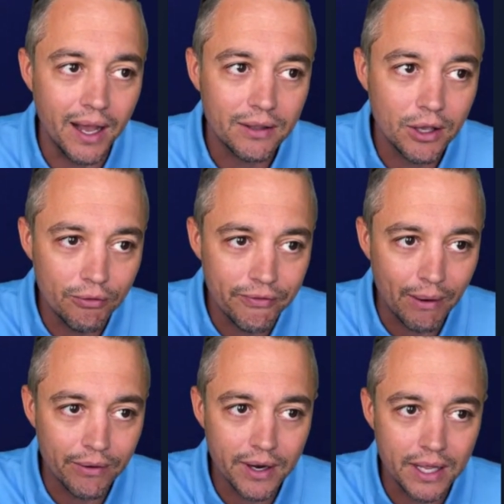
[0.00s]

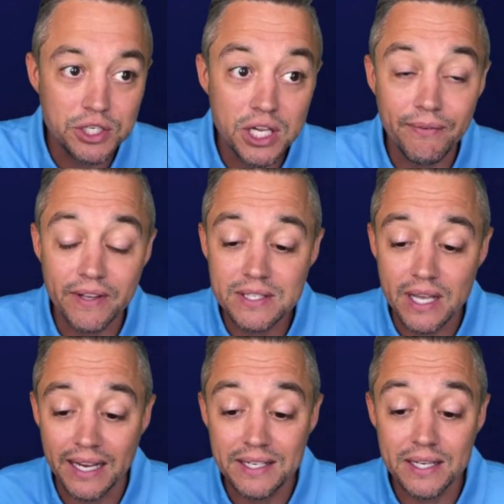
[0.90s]
co-founder and chief
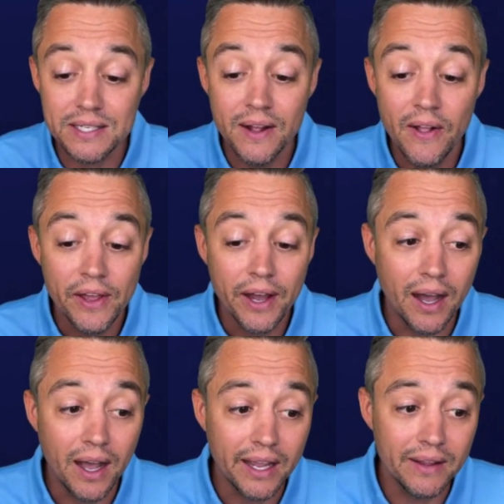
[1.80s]
scientist,
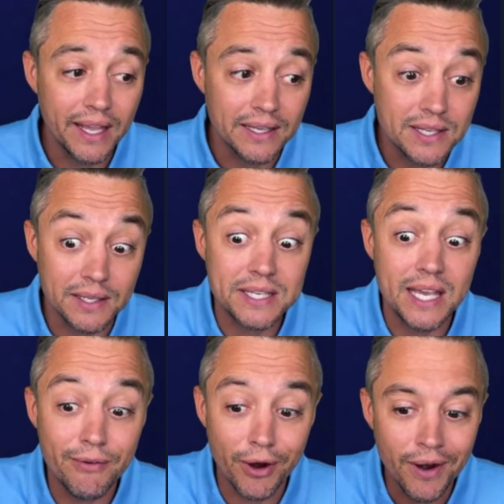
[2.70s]
Ilya
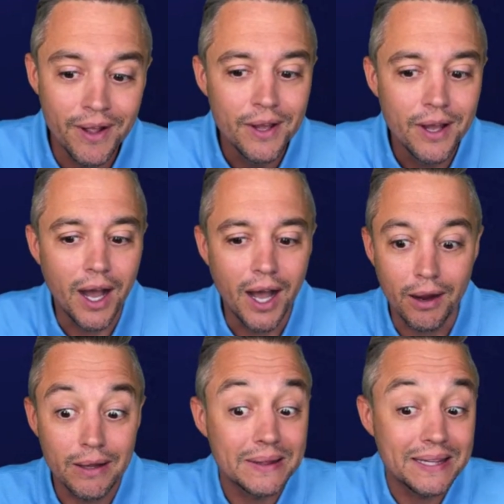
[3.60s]
Sutskever,
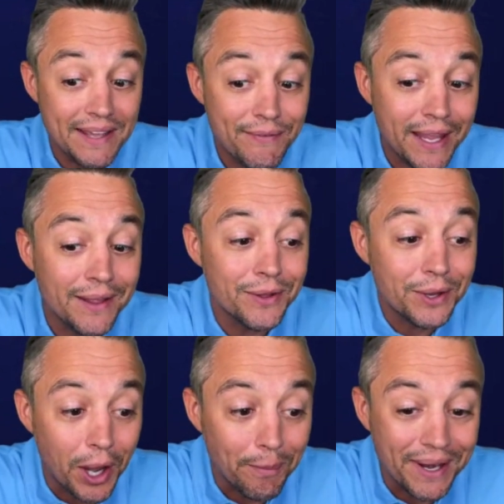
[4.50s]
leaving the
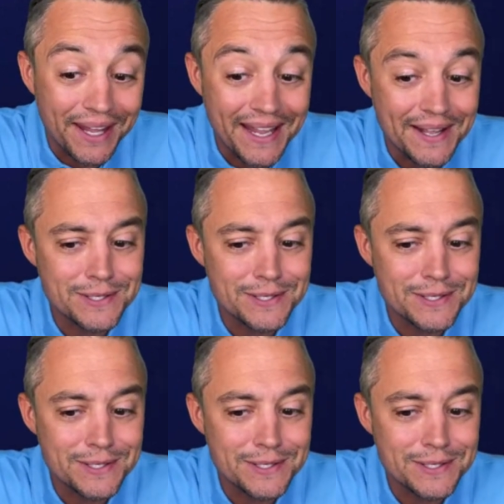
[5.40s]
company.